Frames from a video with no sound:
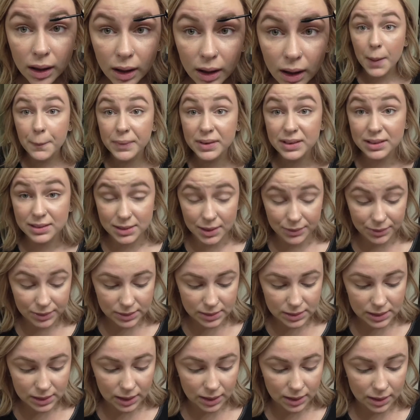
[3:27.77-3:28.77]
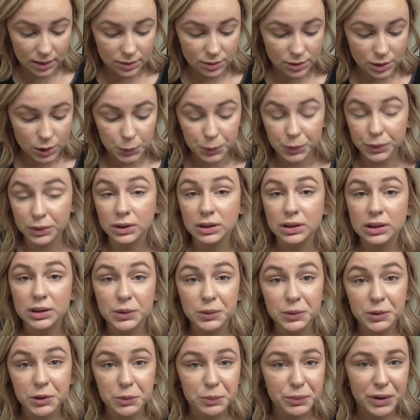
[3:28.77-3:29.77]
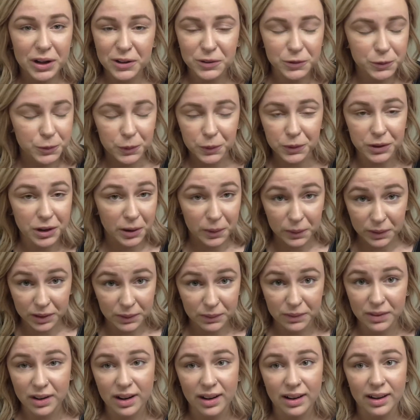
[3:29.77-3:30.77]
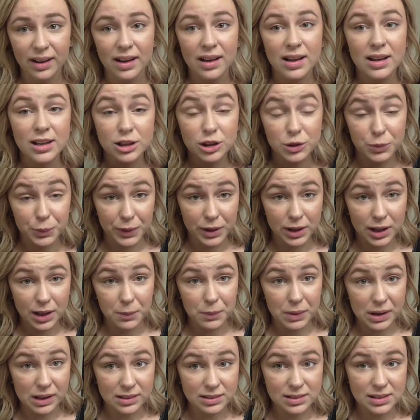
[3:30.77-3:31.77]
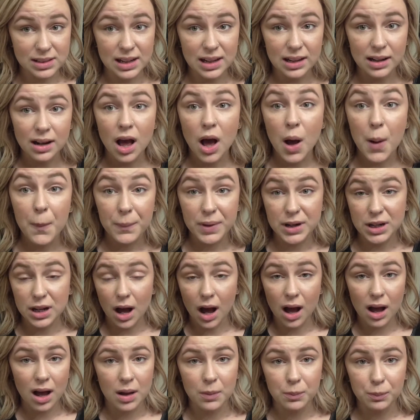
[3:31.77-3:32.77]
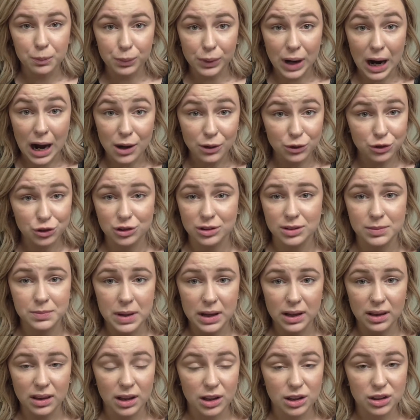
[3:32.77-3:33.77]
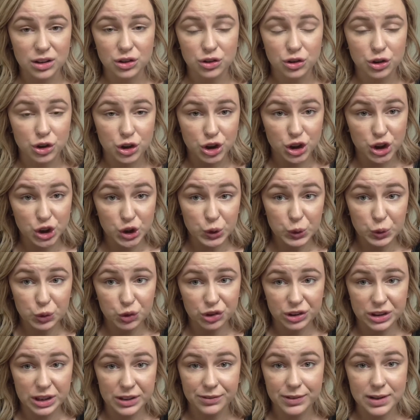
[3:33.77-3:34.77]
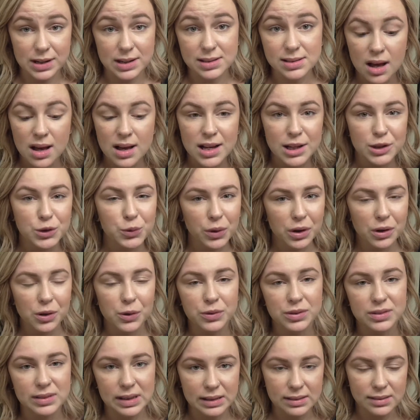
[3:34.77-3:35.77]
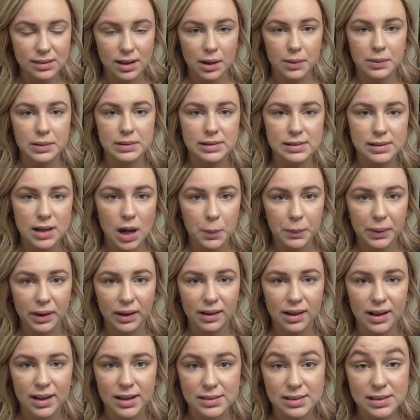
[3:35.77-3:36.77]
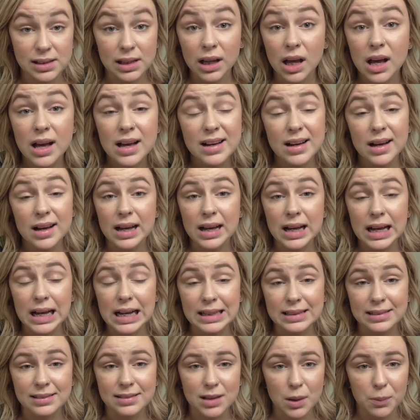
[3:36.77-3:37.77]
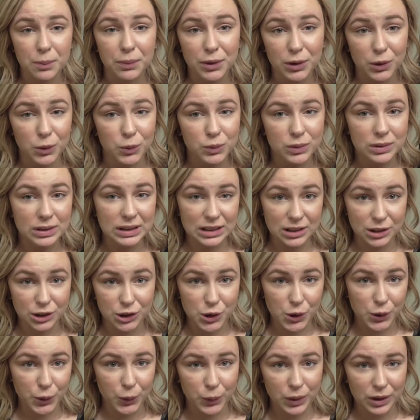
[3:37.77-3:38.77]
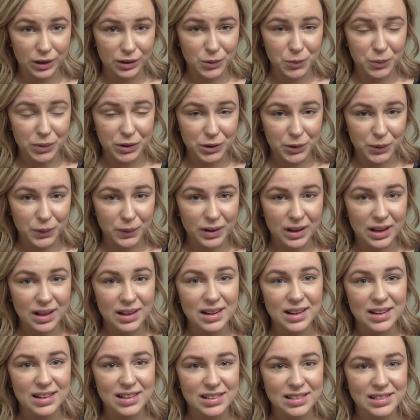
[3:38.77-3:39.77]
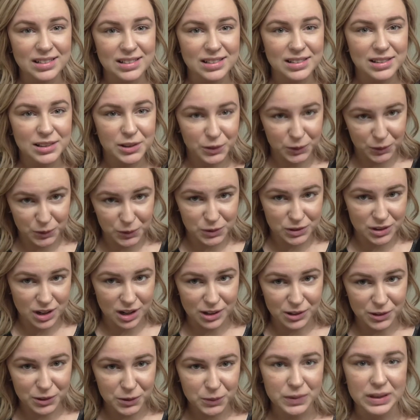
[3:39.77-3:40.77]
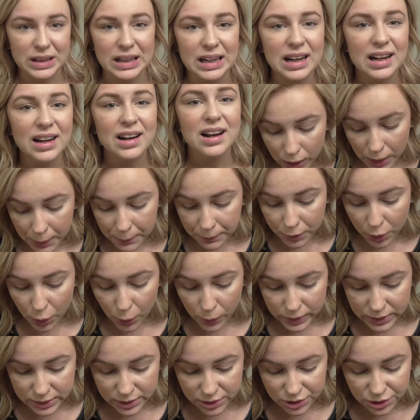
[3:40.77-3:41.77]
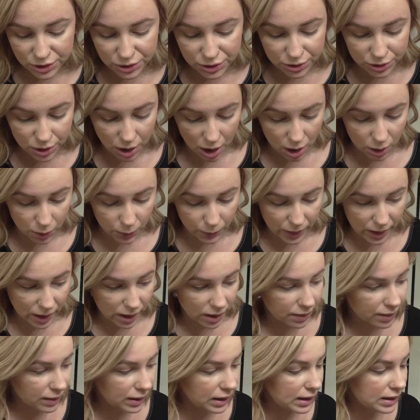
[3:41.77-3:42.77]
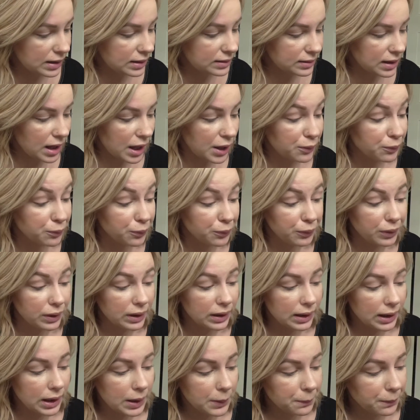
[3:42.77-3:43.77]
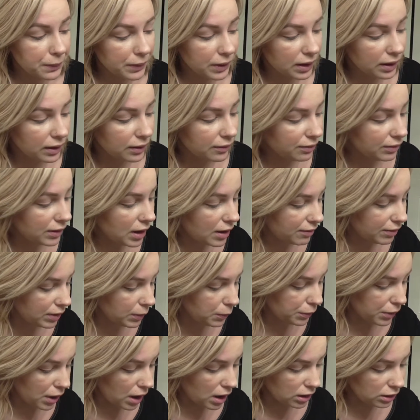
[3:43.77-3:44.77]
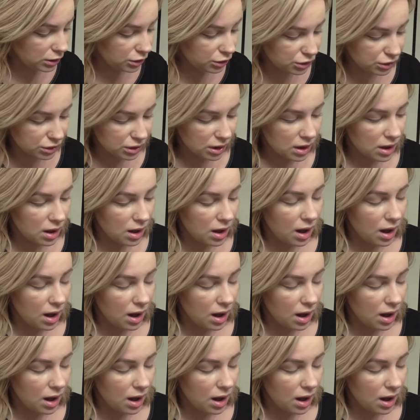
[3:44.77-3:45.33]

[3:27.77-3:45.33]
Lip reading: But this stuff is like super glue. Your brows won't go anywhere. It's pretty amazing. But brows just make like such a huge difference. It's one of those things I always tell my clients, like, it's something you didn't know you need to be doing until you started doing it. What I'm going to start with is a really big fluffy brush.